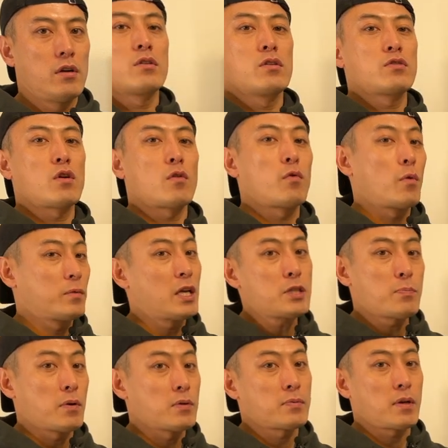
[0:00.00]
So from
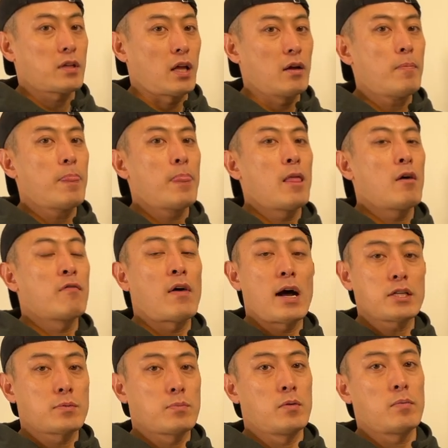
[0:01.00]
this perspective,
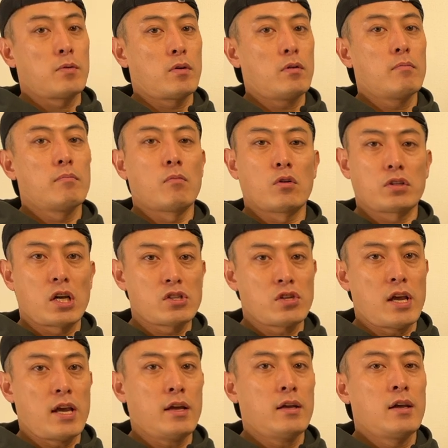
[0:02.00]
fast mover,
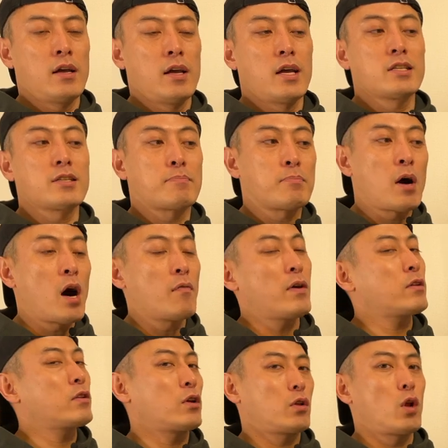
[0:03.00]
multi-chain is a
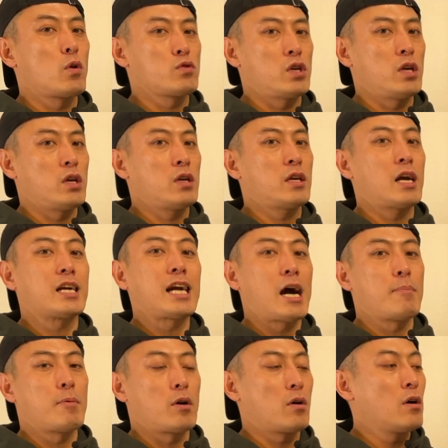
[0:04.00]
perfect technology that can
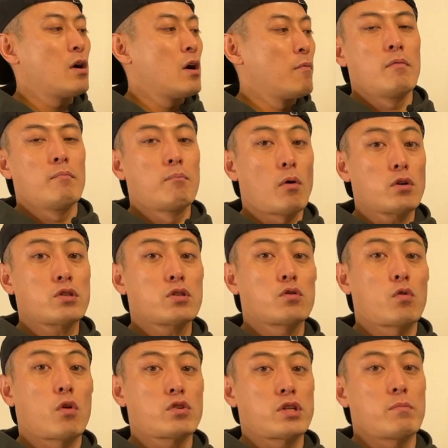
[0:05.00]
cover both
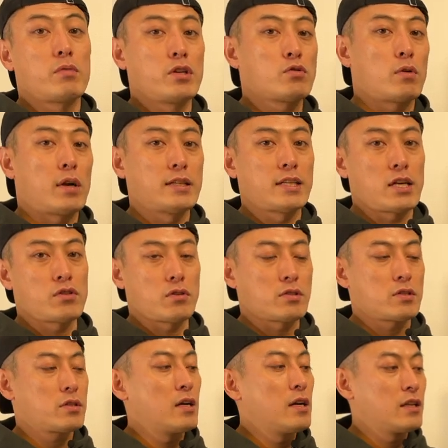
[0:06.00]
cross-chain bridge
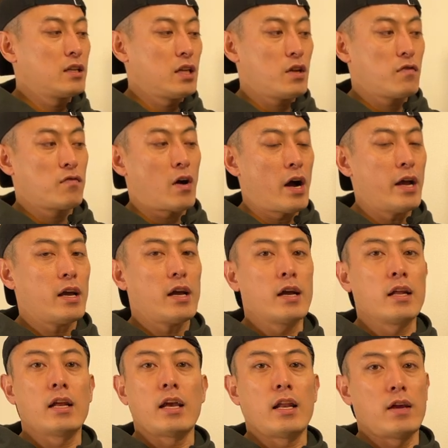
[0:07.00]
transactions, DeFi
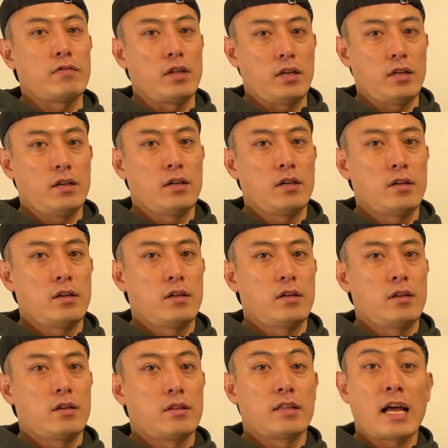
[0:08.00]
and NFT.
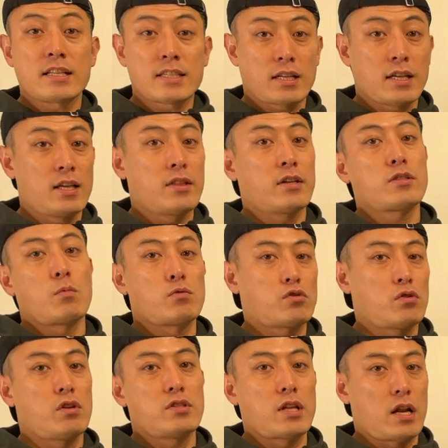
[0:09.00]
That's the key thing someone
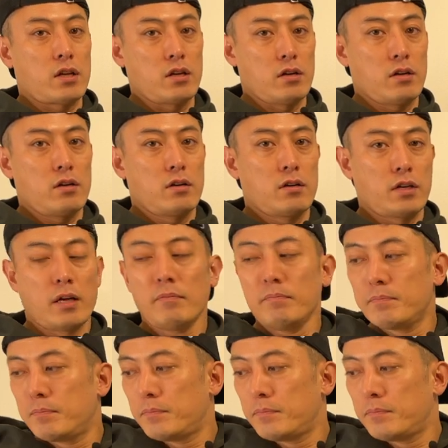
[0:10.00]
should understand here, okay?